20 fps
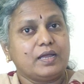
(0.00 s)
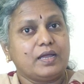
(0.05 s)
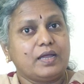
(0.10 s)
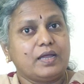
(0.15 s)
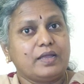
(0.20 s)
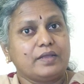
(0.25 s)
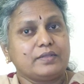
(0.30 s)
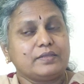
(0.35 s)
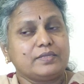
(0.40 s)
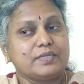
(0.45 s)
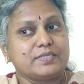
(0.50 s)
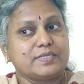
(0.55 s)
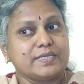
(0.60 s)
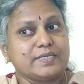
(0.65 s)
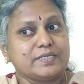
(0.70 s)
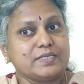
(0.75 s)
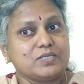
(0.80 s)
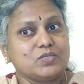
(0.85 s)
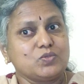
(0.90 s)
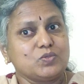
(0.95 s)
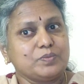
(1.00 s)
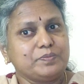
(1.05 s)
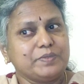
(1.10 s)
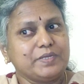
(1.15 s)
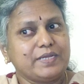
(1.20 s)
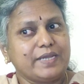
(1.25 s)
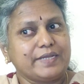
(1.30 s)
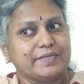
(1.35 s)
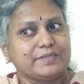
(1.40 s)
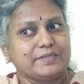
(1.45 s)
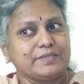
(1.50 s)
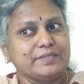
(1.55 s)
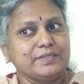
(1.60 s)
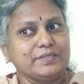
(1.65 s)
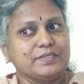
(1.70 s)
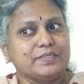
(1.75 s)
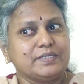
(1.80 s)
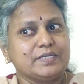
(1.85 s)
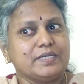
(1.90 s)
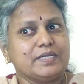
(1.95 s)
And the sentence would be like
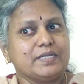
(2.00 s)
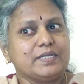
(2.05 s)
this.